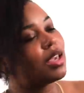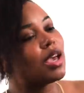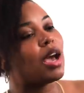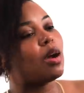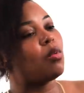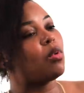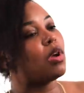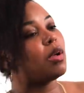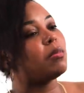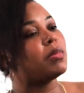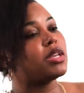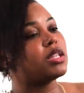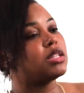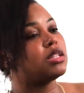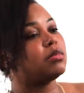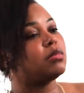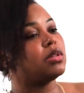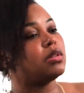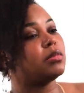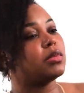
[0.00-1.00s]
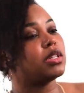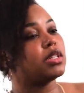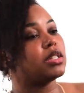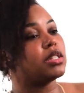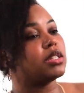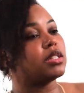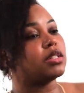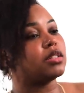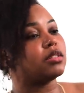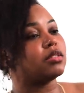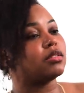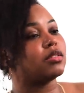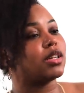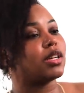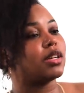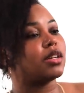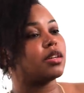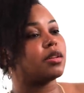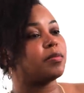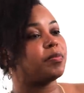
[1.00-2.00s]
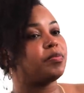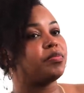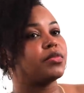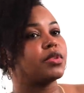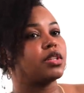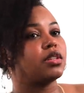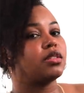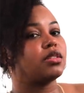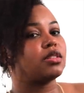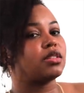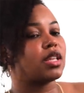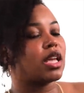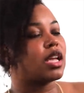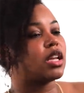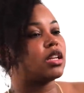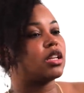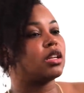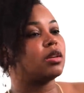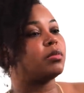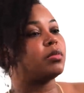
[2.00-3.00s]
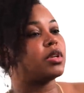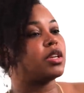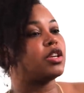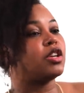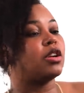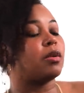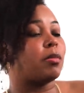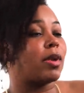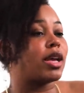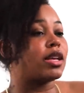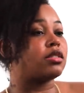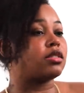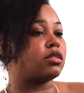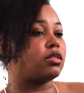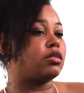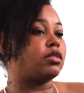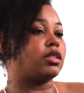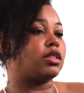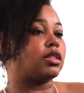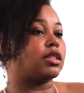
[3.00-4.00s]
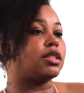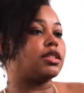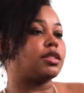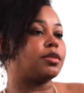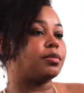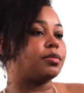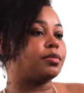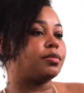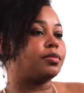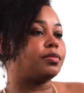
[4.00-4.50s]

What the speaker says: yeah, I want men to be men again. Like, stand up in your masculinity.